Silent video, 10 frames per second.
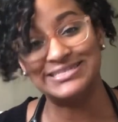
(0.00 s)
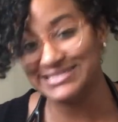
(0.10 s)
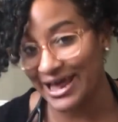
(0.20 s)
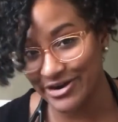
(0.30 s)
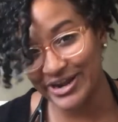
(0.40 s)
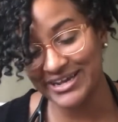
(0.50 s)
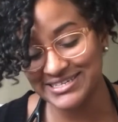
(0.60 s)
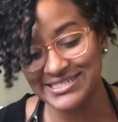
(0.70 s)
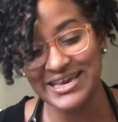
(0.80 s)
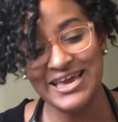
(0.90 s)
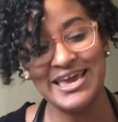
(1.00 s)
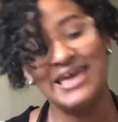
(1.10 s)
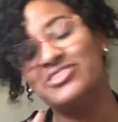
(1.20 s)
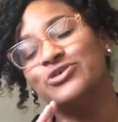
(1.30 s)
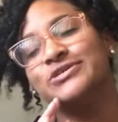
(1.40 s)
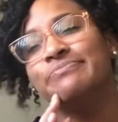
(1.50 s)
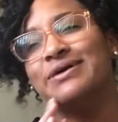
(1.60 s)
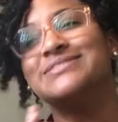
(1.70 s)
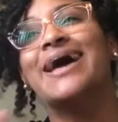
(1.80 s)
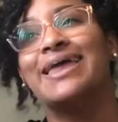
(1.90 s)
Saturdays, and those are
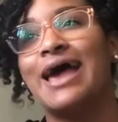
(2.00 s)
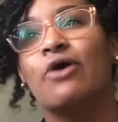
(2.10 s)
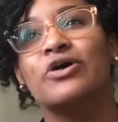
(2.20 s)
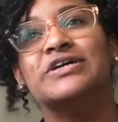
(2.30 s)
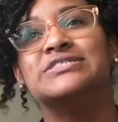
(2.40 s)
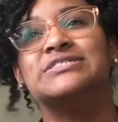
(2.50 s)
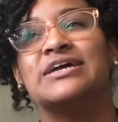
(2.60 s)
about 10 hours.